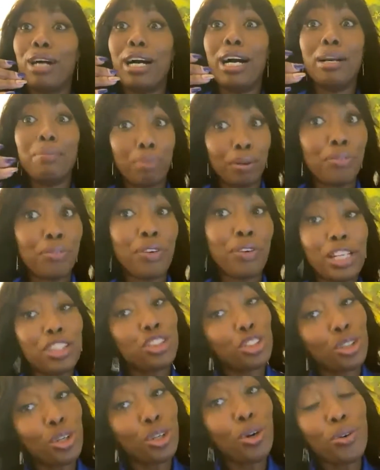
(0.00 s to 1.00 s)

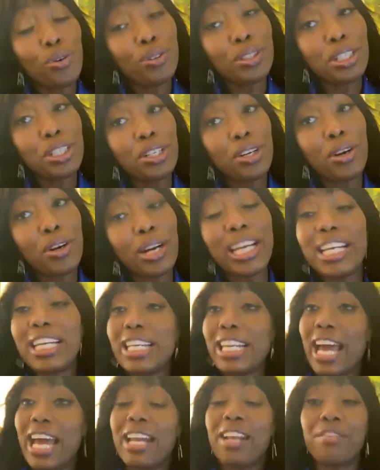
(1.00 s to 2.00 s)
unprofessional,
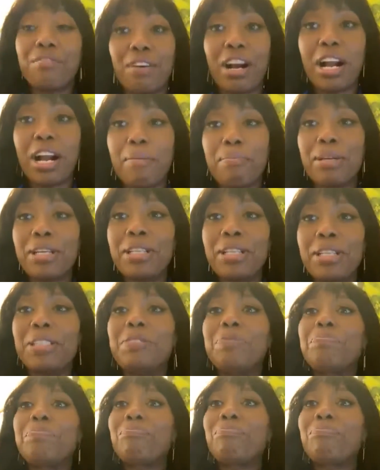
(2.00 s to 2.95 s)
in that environment,